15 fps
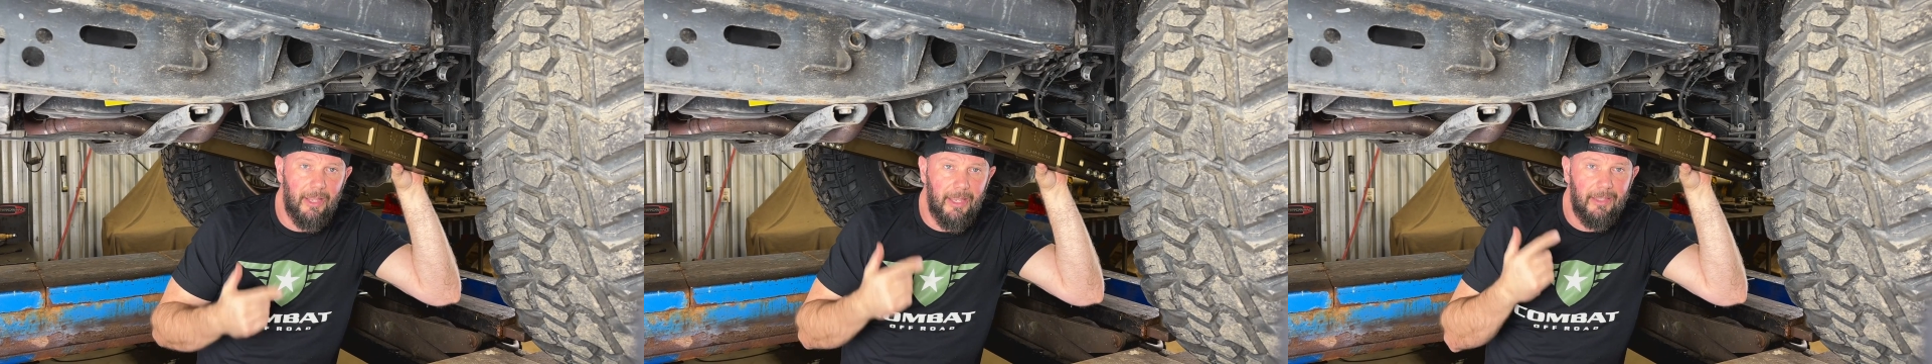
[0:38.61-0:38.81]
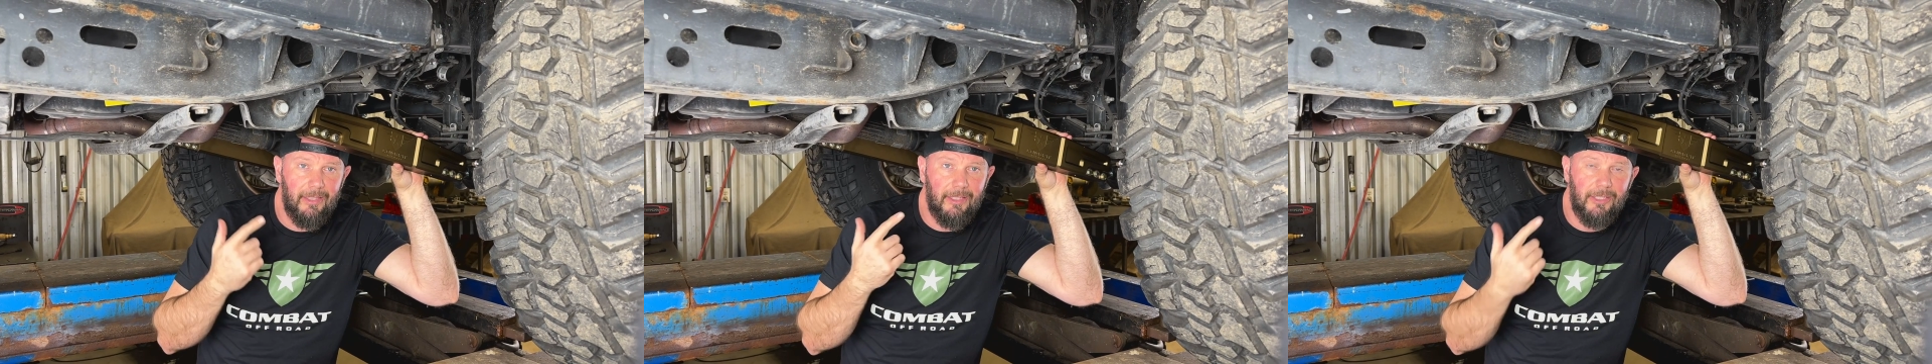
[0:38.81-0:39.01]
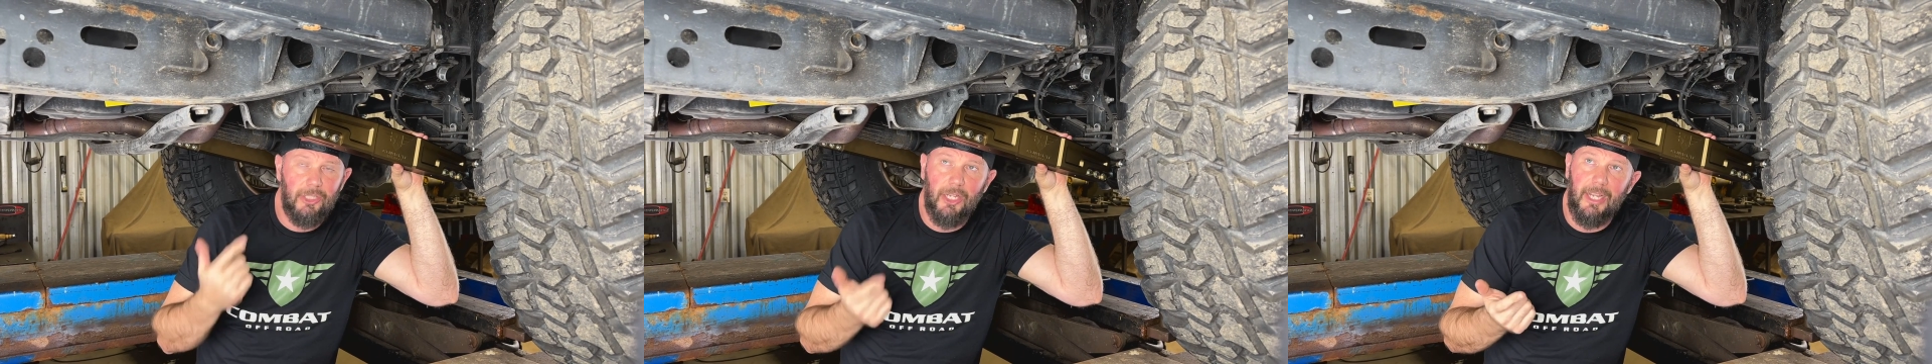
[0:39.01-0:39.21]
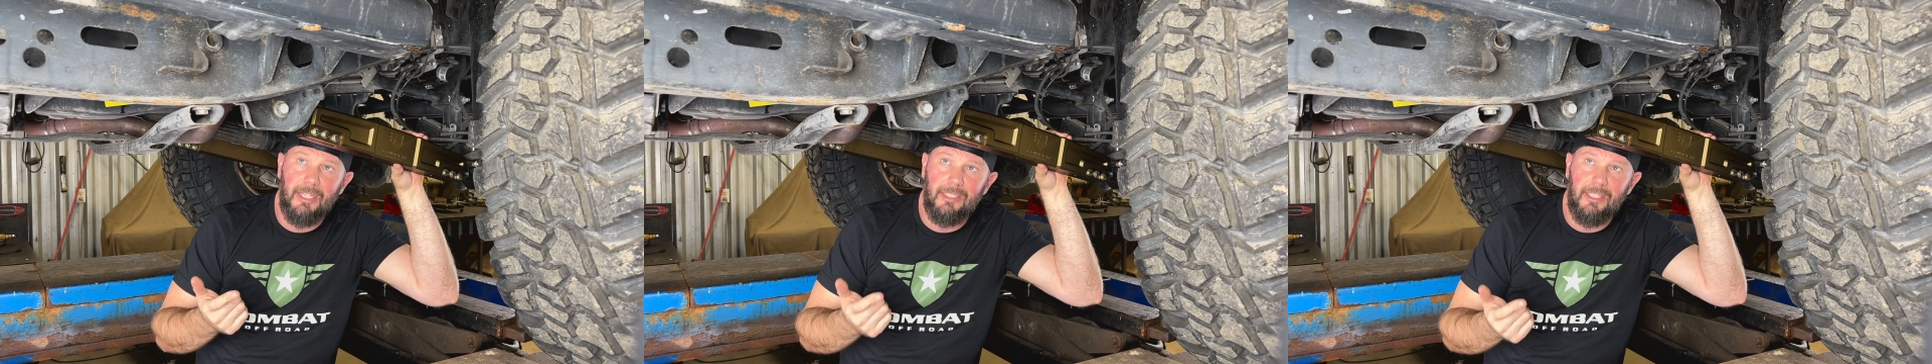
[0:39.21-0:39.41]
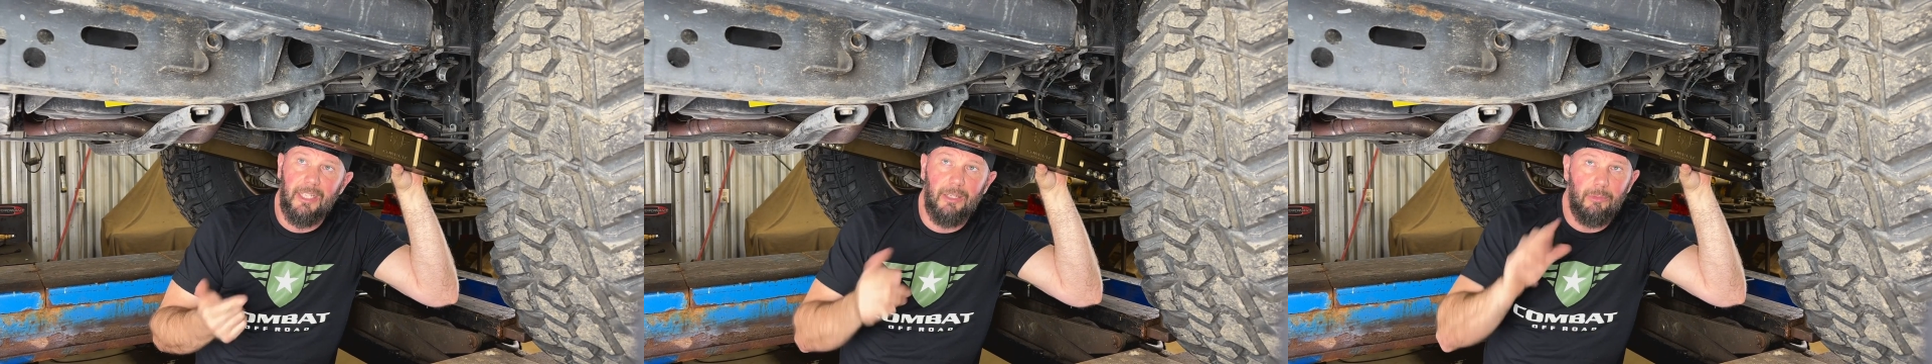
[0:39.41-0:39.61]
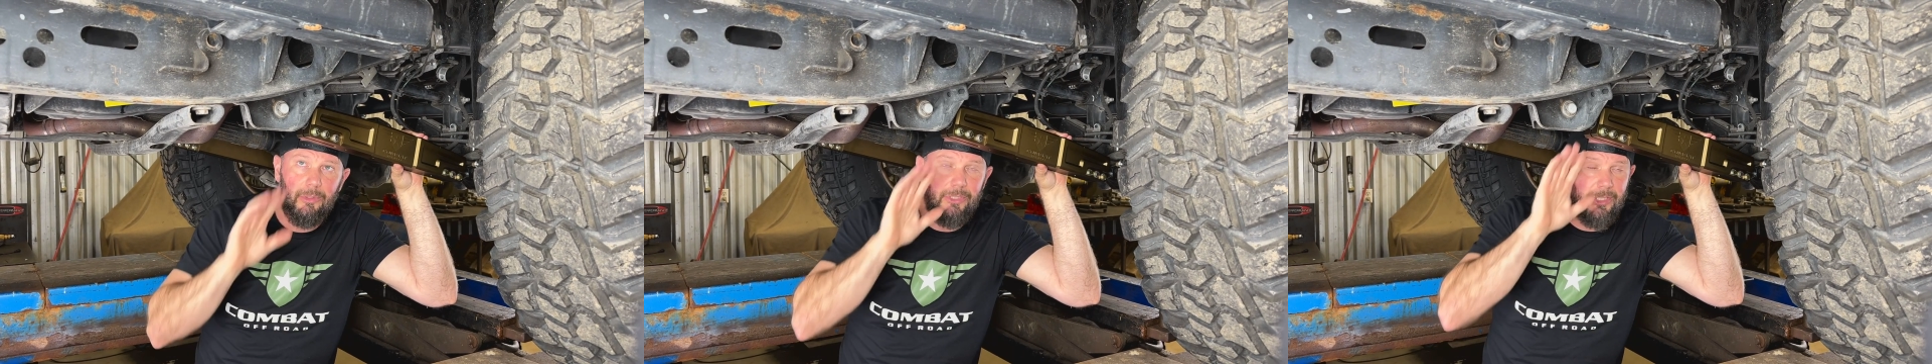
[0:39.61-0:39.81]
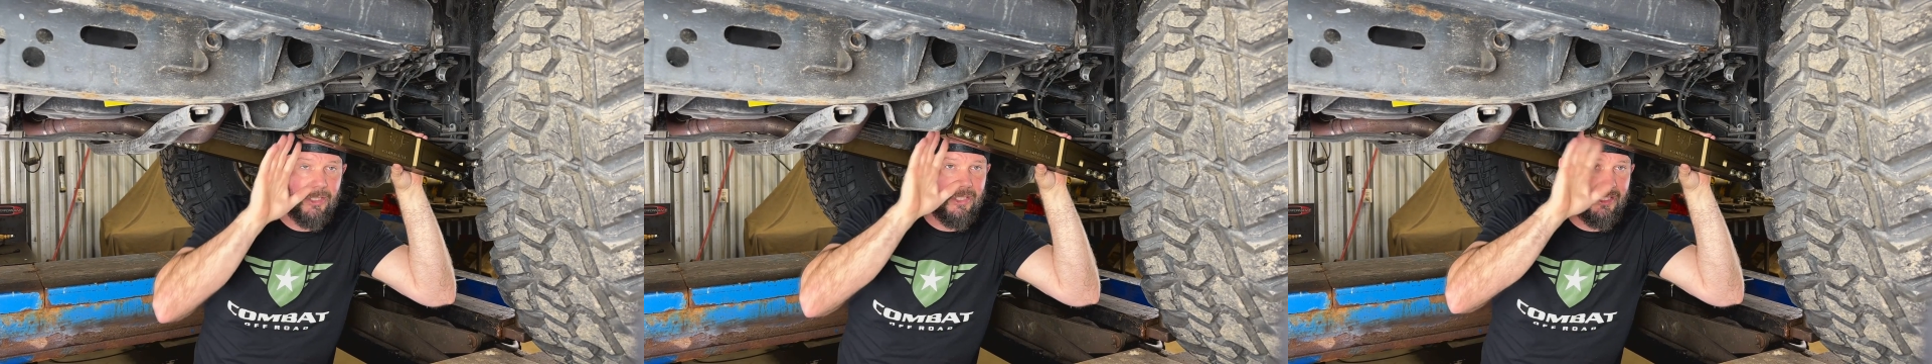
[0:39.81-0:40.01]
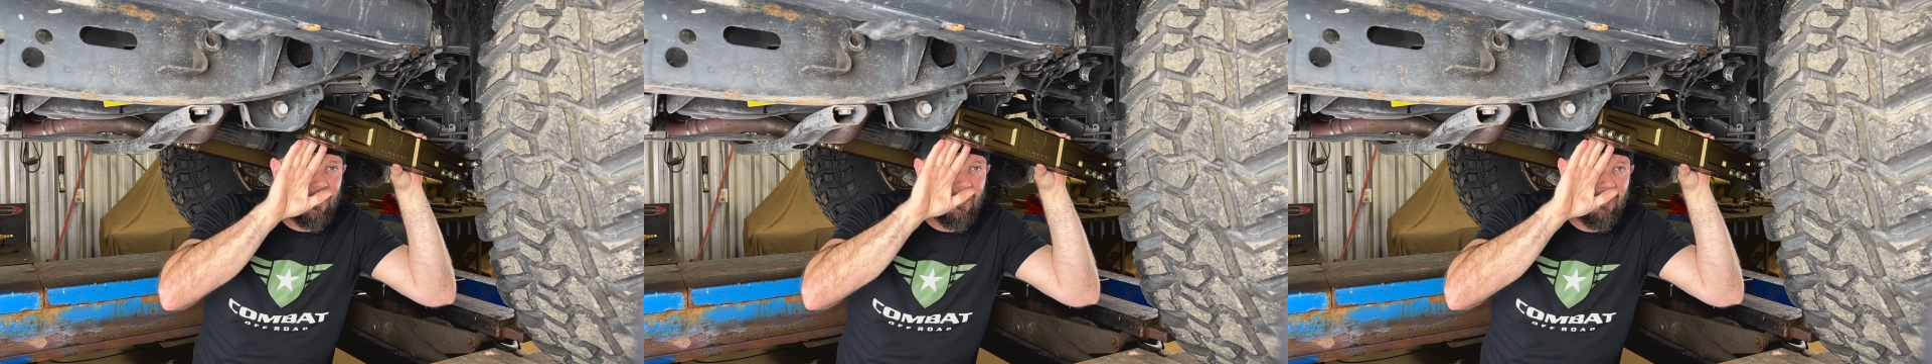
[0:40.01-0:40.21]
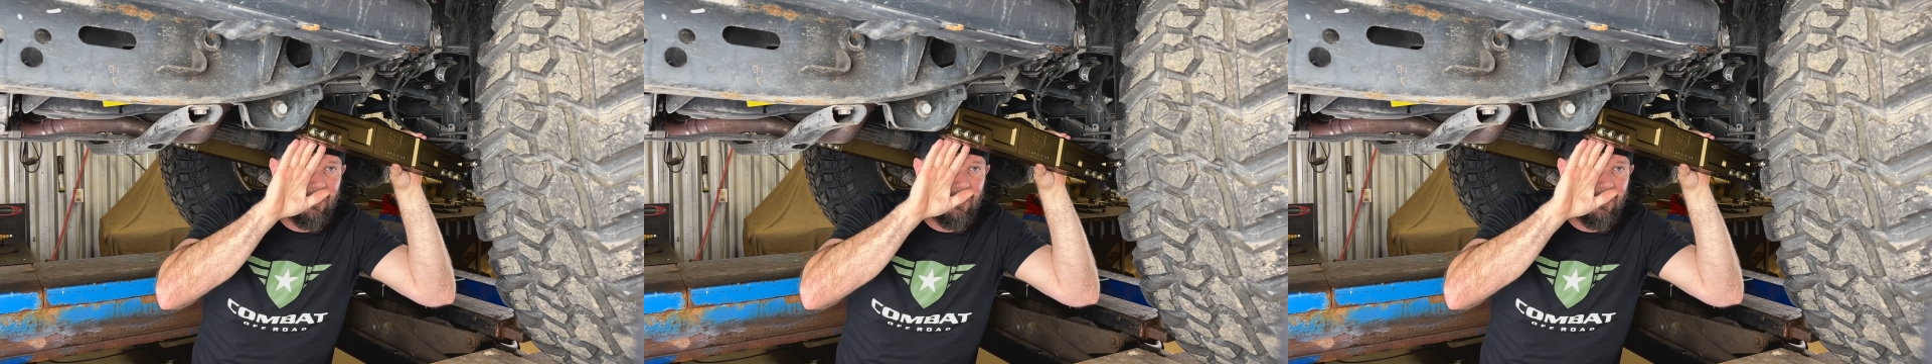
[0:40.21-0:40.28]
and the JT, which you see